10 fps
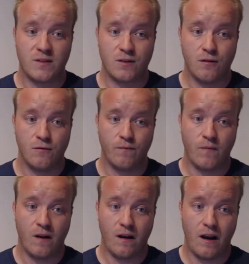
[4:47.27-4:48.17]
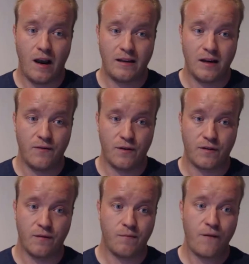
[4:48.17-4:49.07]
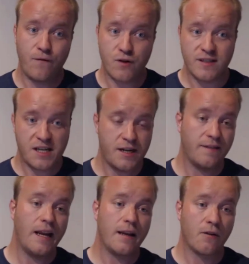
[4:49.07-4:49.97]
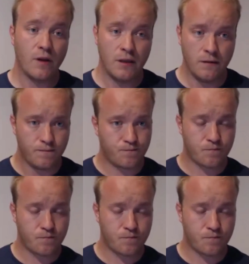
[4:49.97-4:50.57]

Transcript: So I delivered my first session at Data Grill,